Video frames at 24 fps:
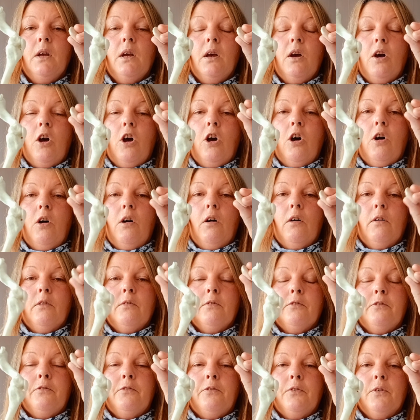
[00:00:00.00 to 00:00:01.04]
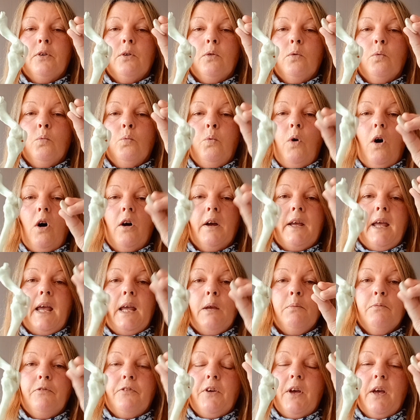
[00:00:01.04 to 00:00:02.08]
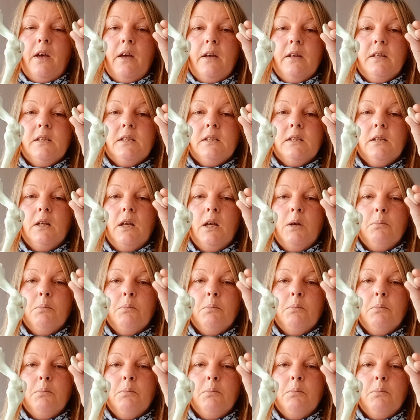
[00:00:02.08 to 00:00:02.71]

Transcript: of what came first.